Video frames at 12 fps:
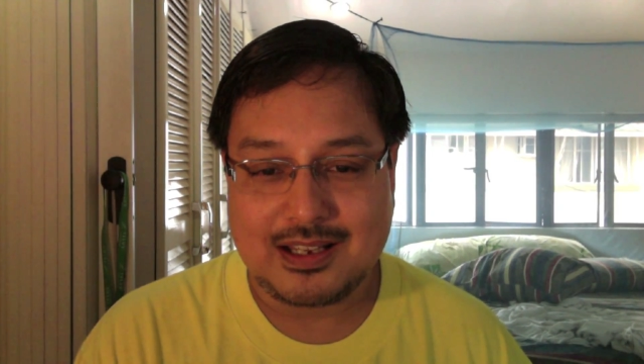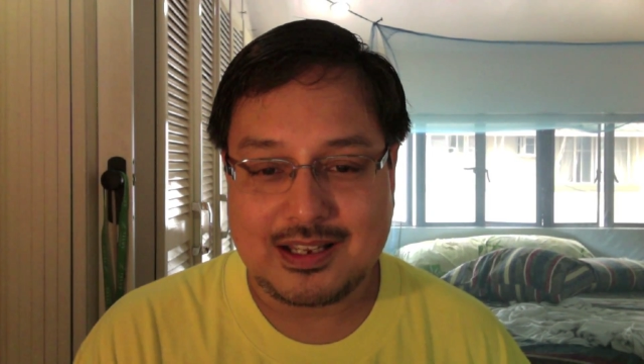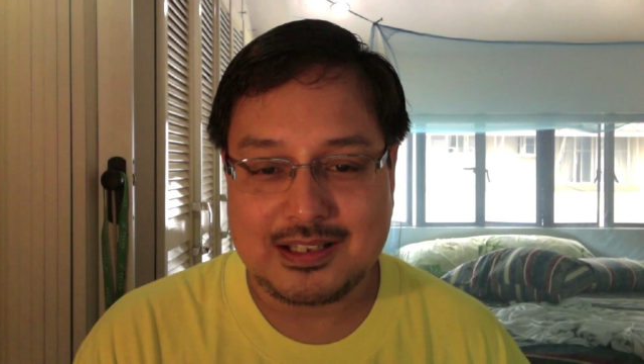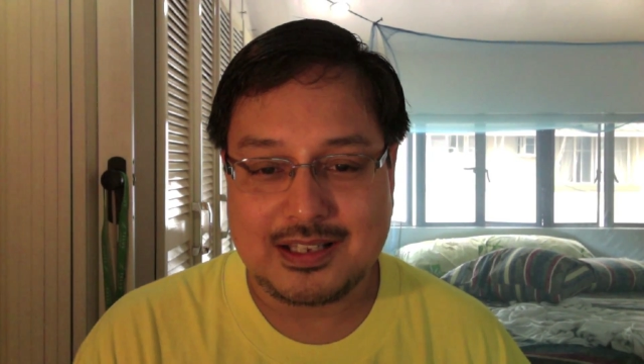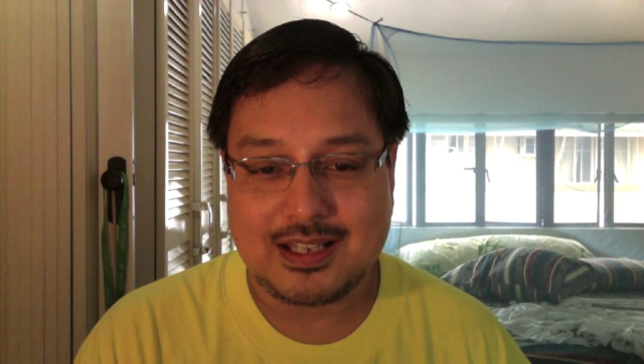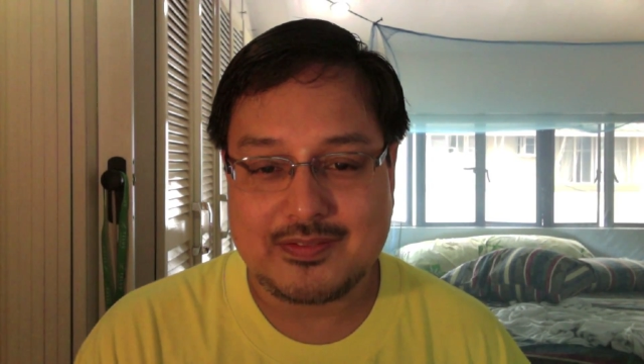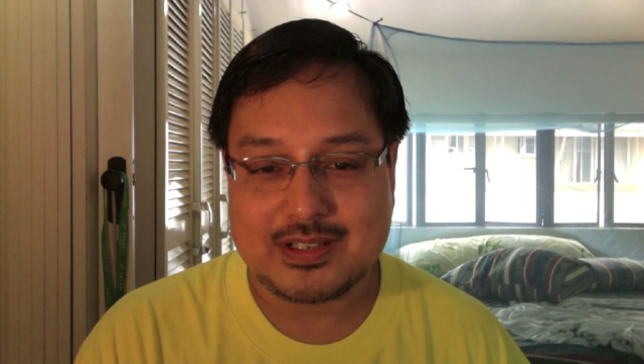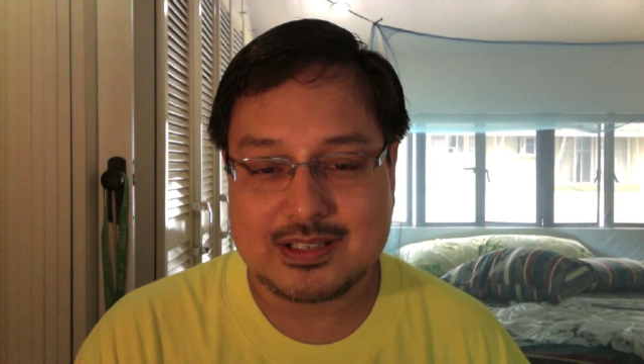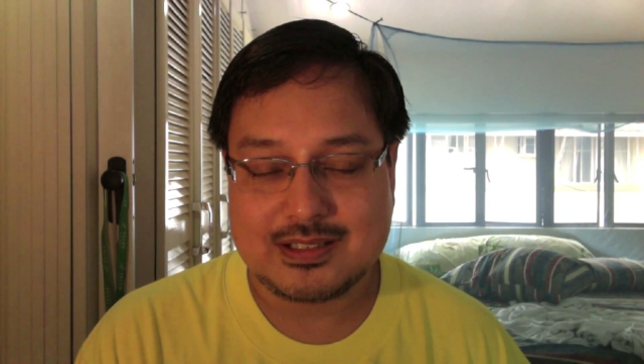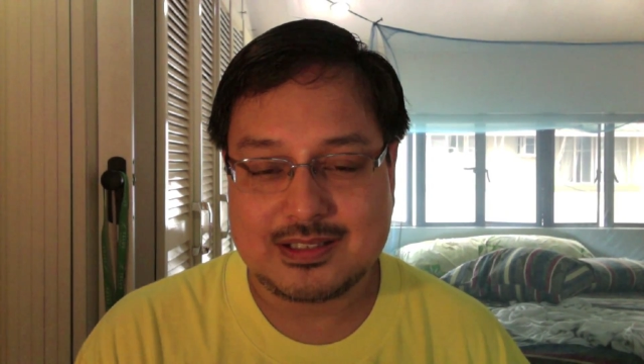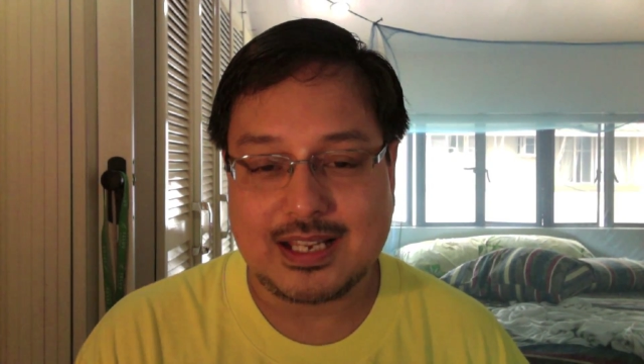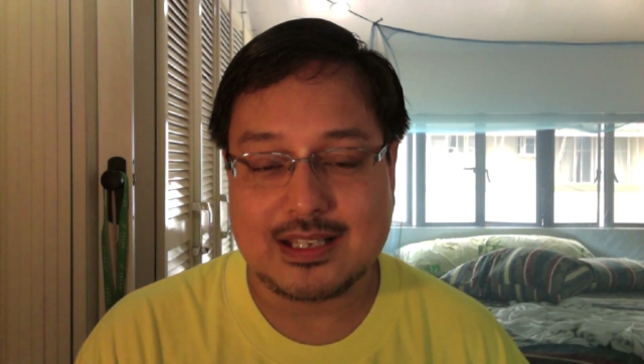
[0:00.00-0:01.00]
kind of have a
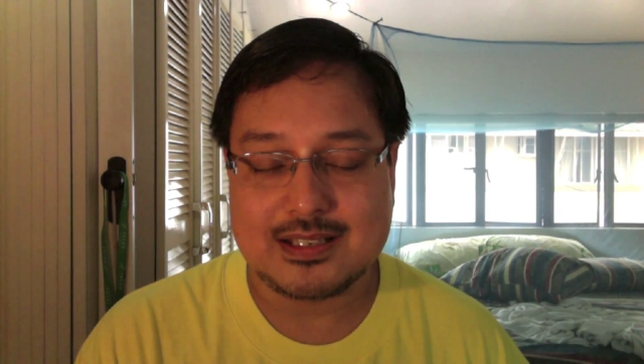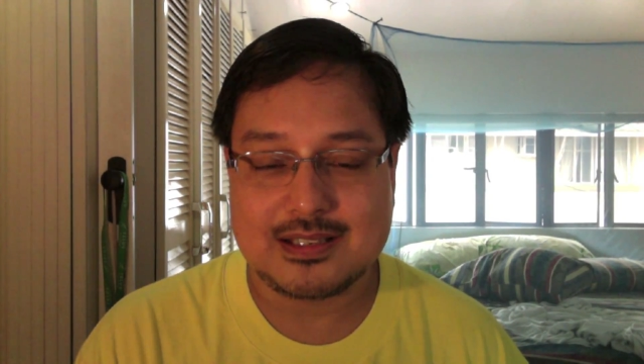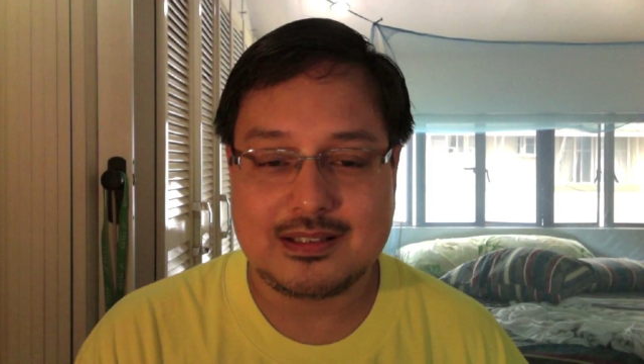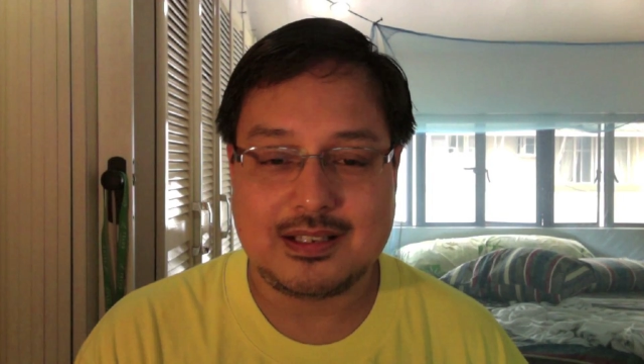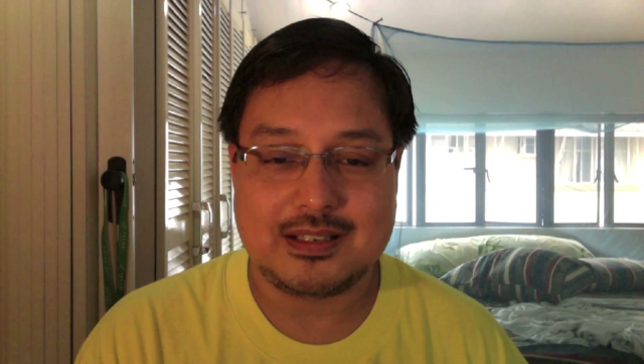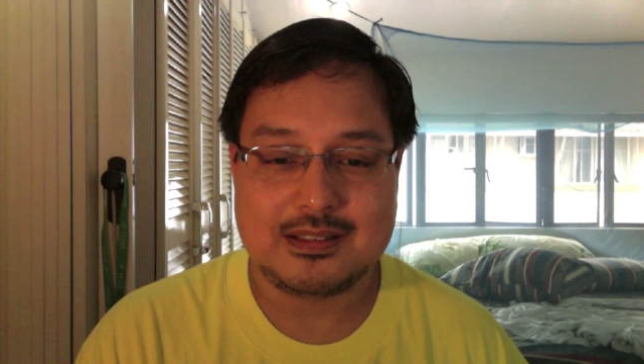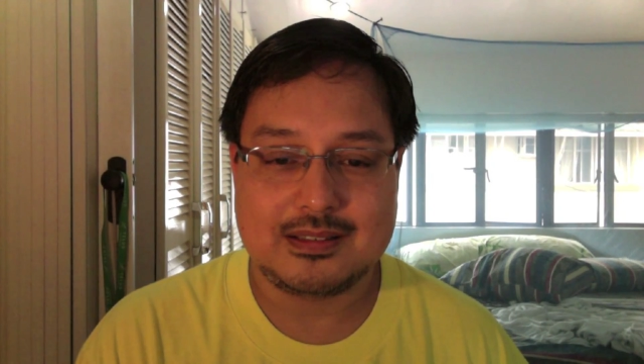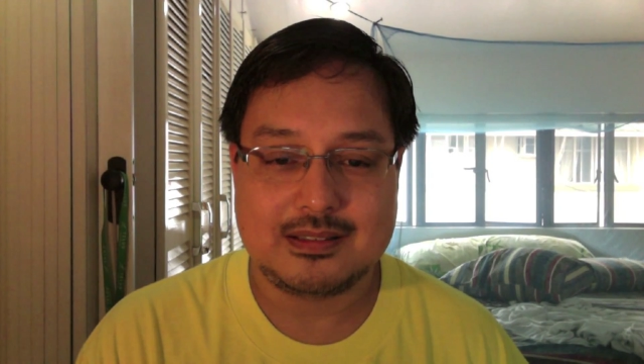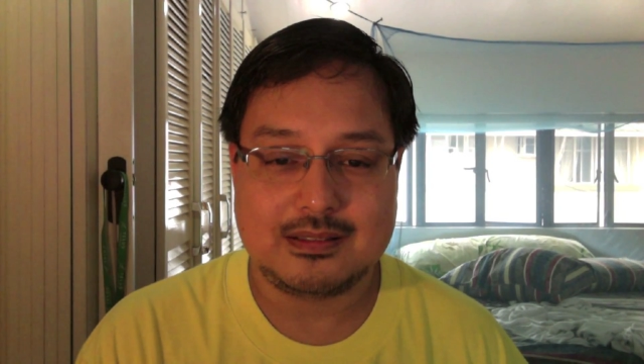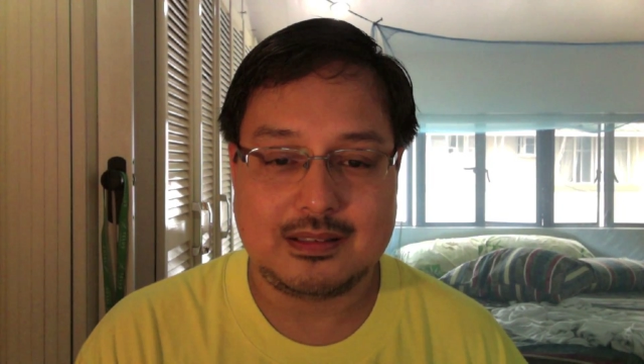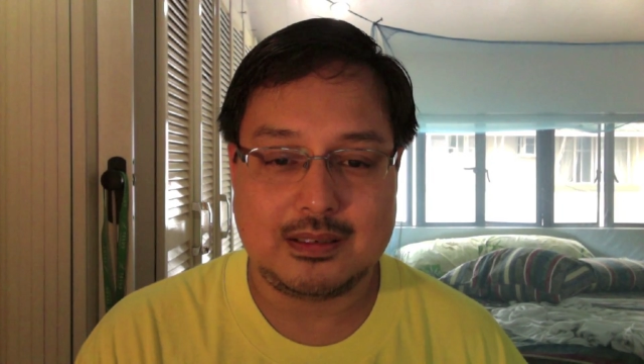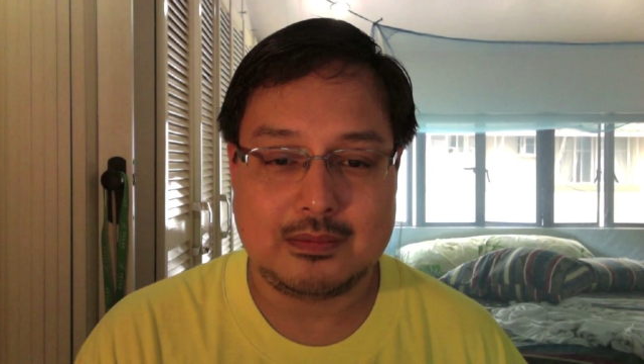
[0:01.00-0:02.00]
sense that
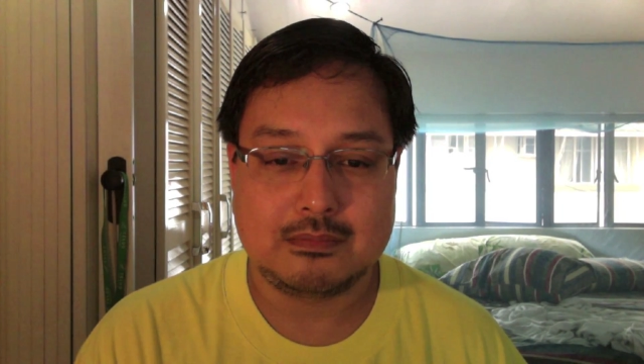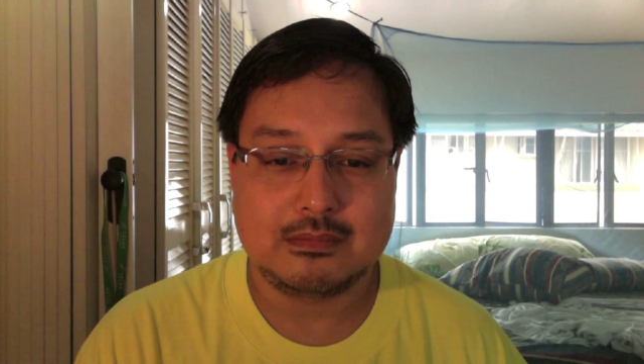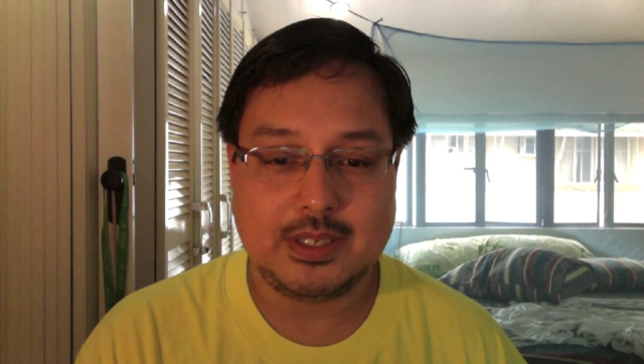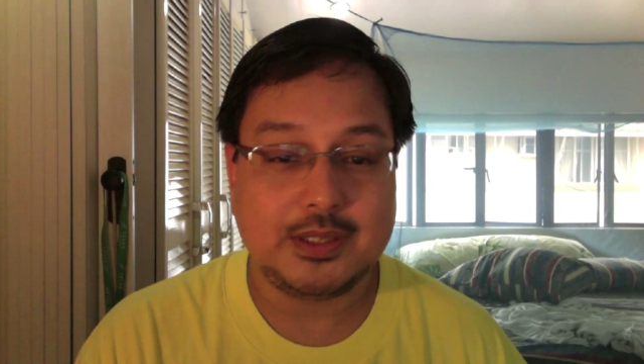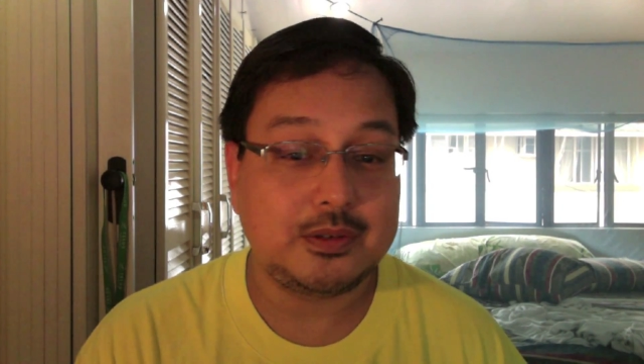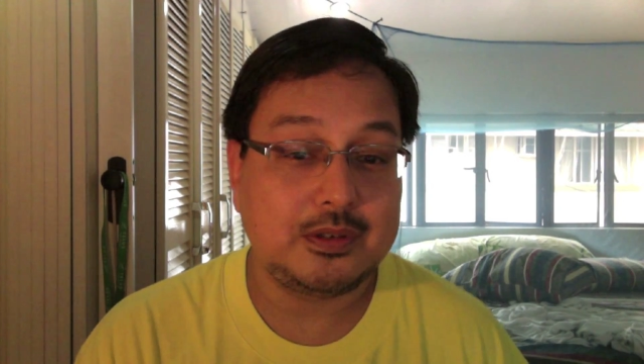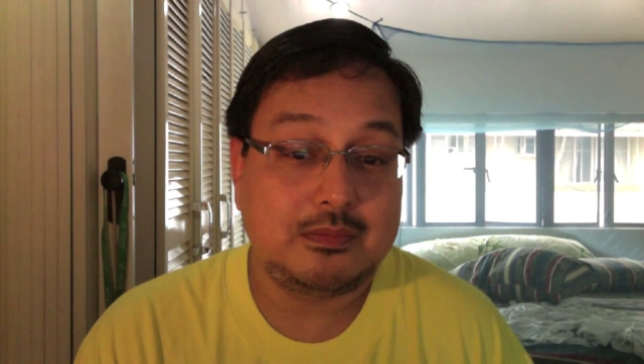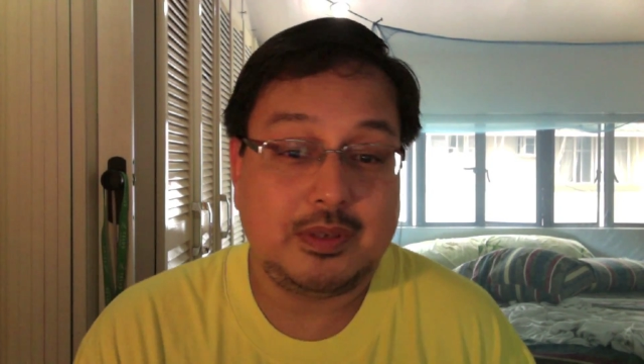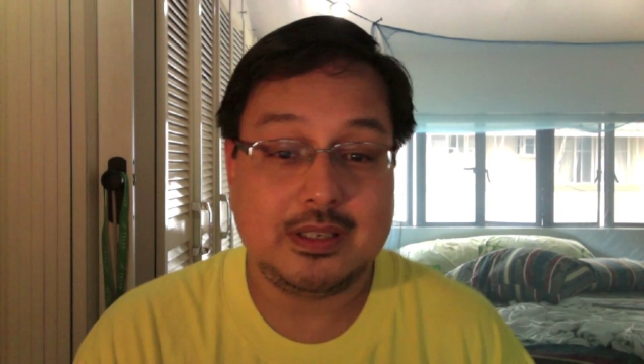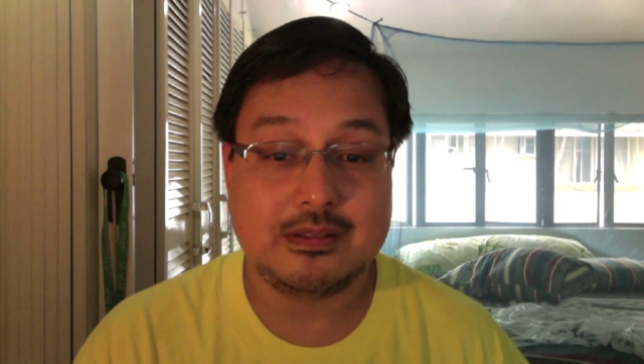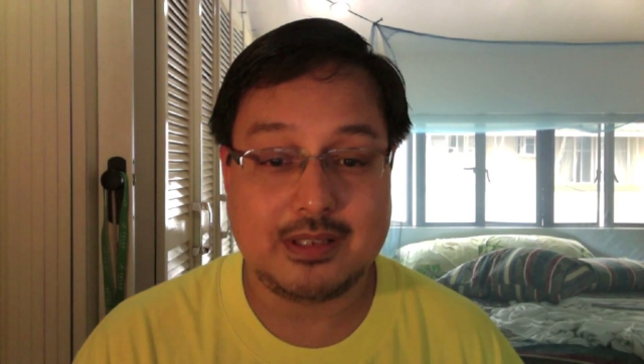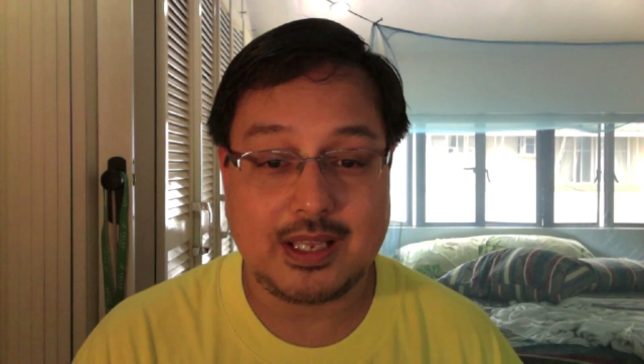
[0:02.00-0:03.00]
it could
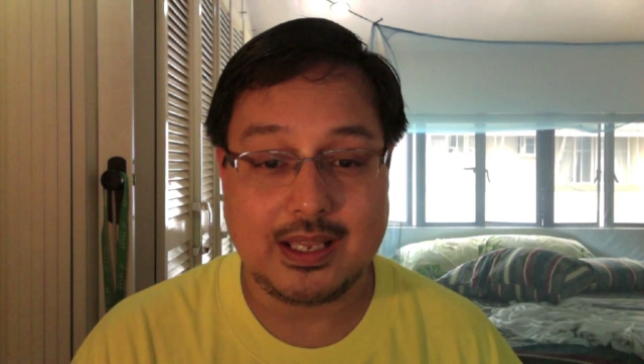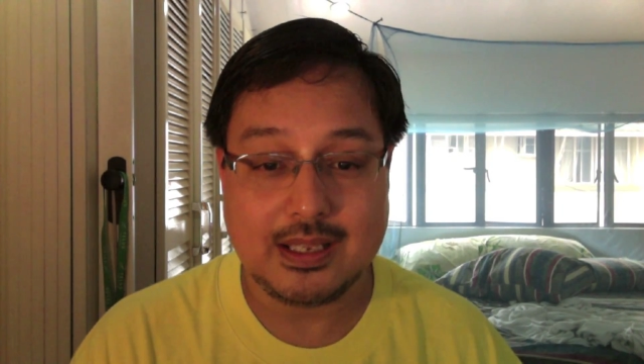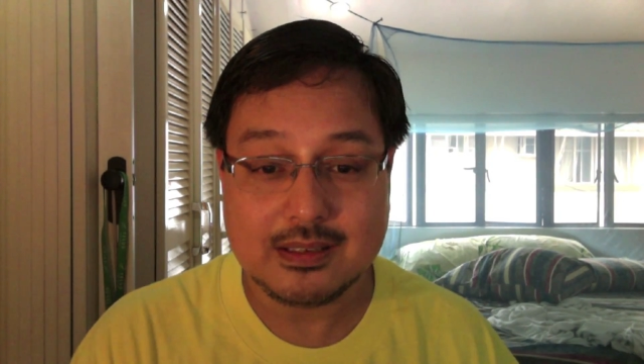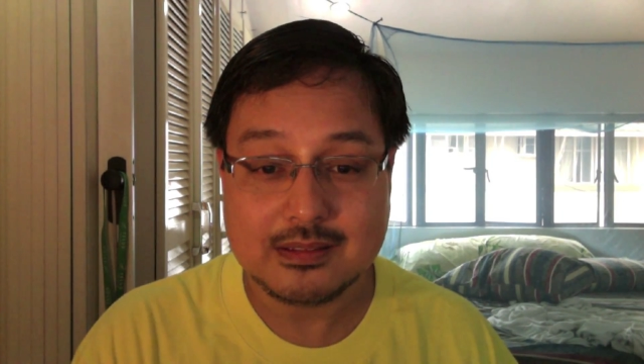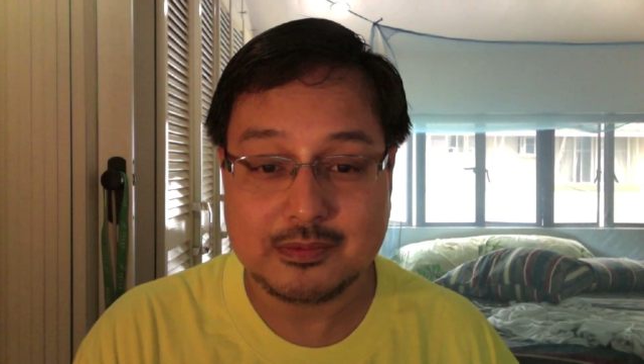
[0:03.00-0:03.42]
be today